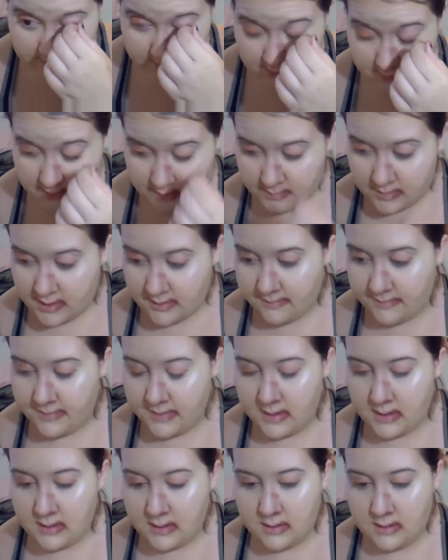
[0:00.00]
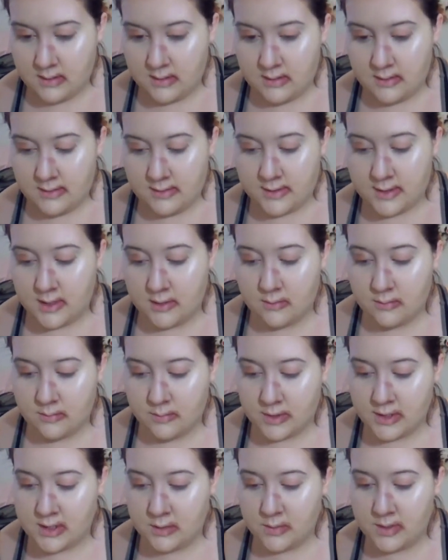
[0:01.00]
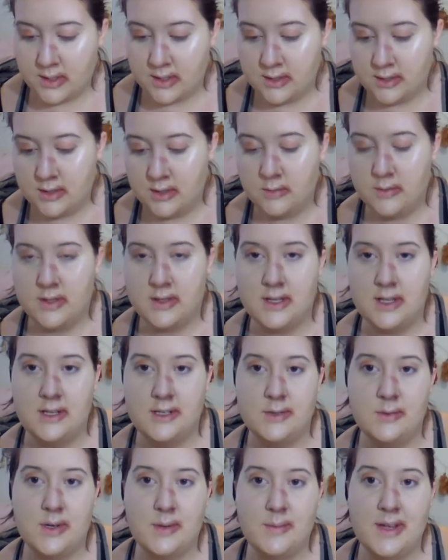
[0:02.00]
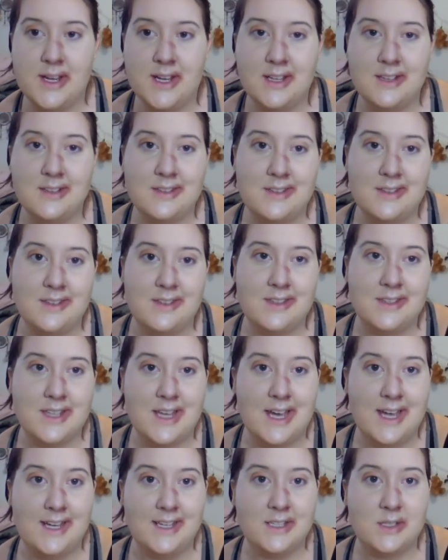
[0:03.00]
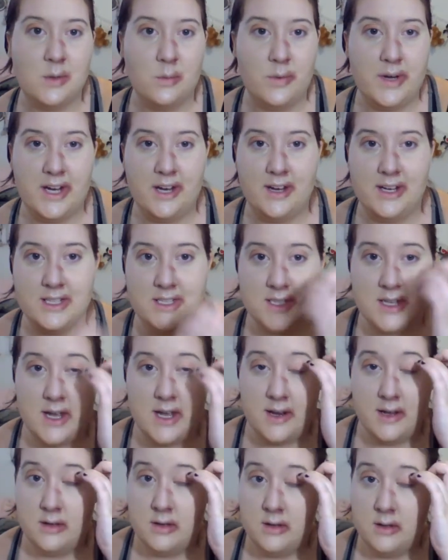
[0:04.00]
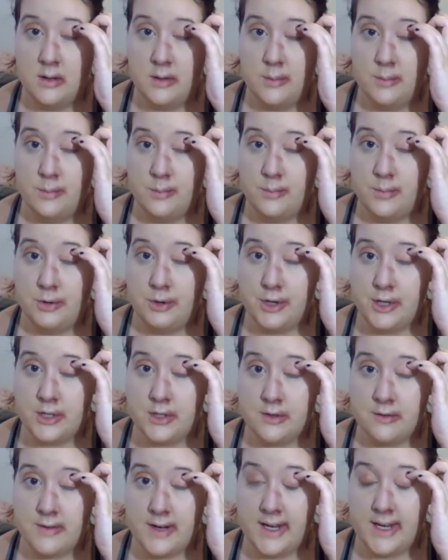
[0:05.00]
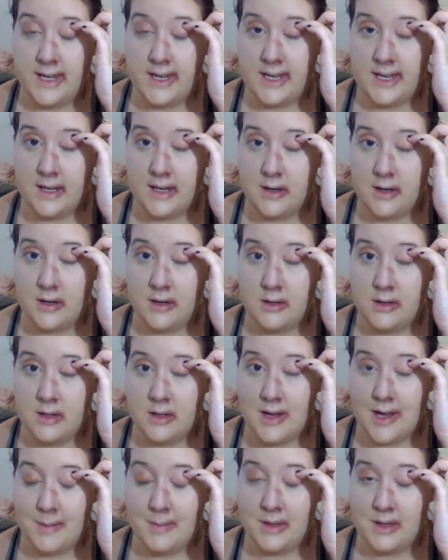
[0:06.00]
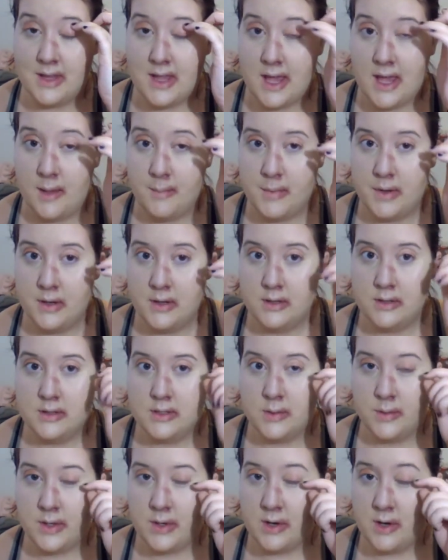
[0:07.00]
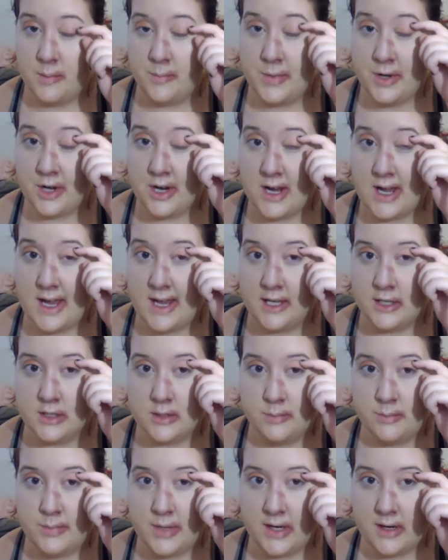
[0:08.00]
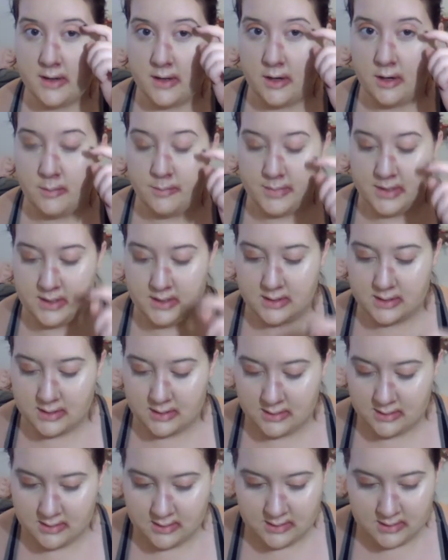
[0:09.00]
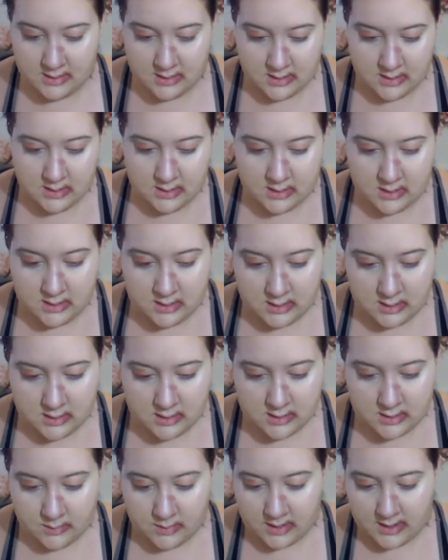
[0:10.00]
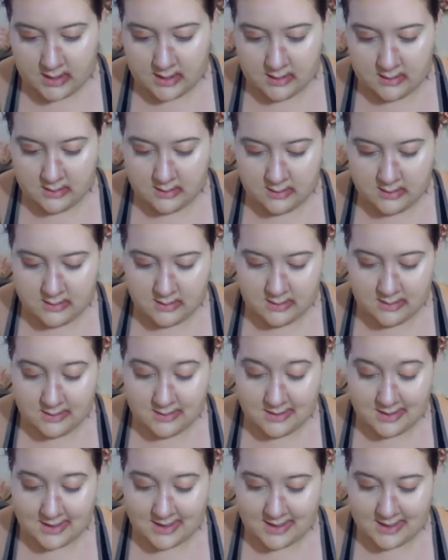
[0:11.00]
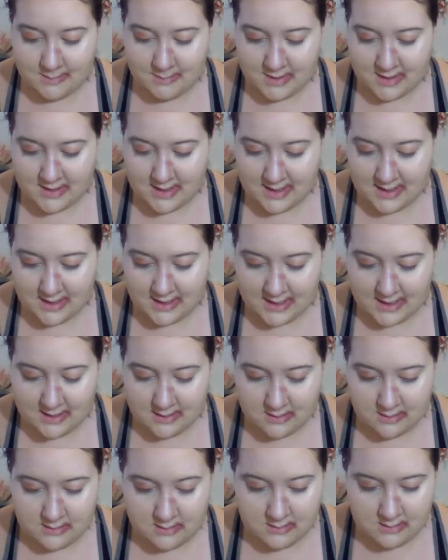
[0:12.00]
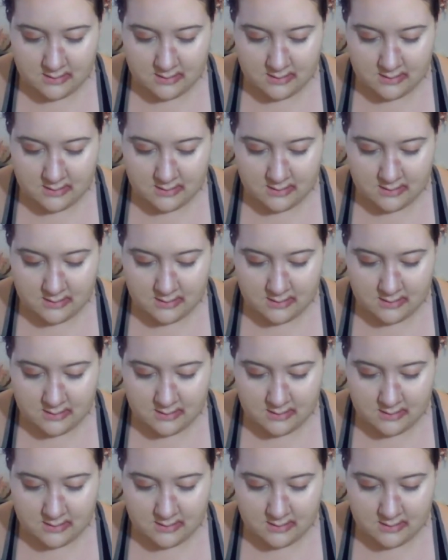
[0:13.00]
too small. So what you want to do with it is you want to make it to the size where it's going to push right here, the top of the tape. So when you open your eye, it just barely opens. So we're going to attempt that again.